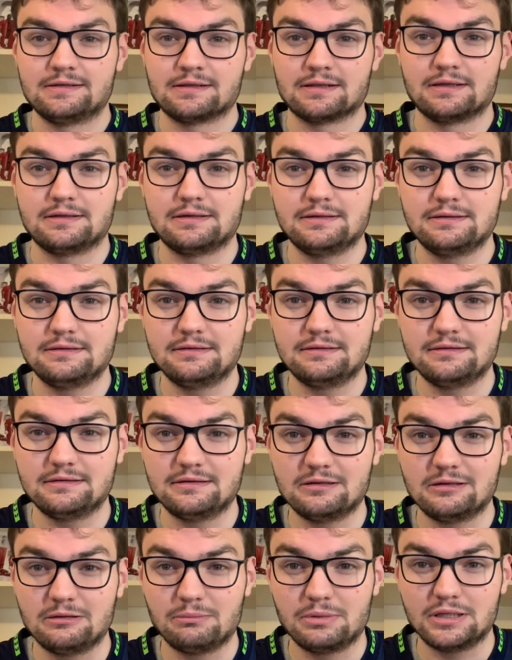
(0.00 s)

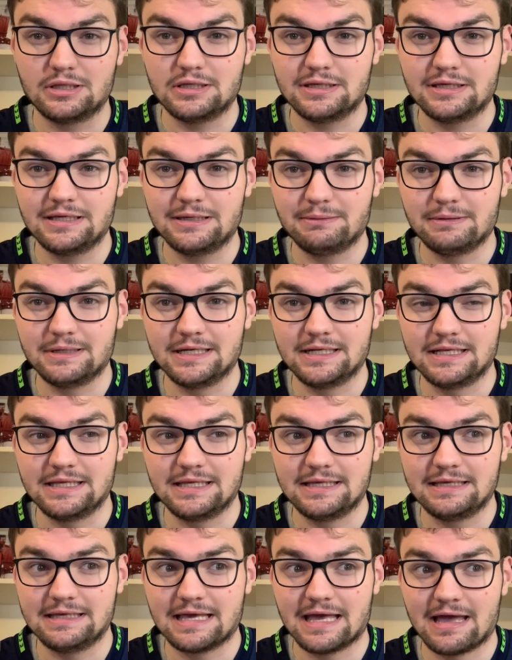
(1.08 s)
oh boy, would
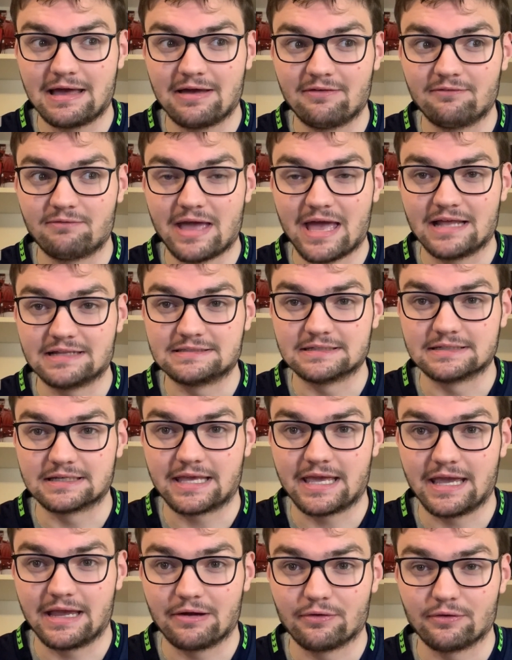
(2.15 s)
he have had to
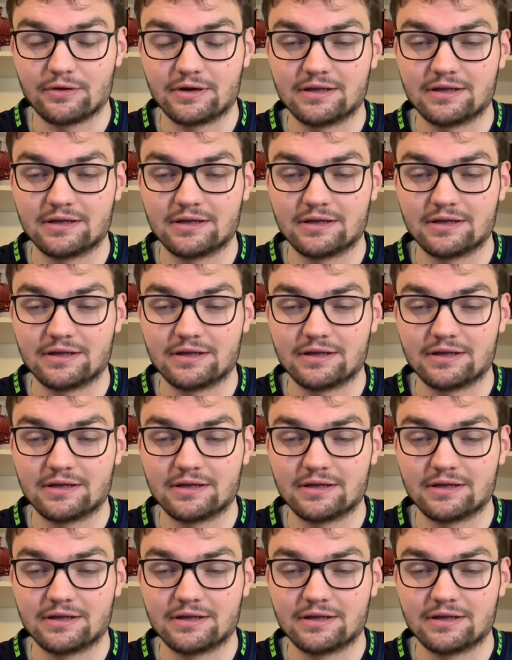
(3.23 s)
care.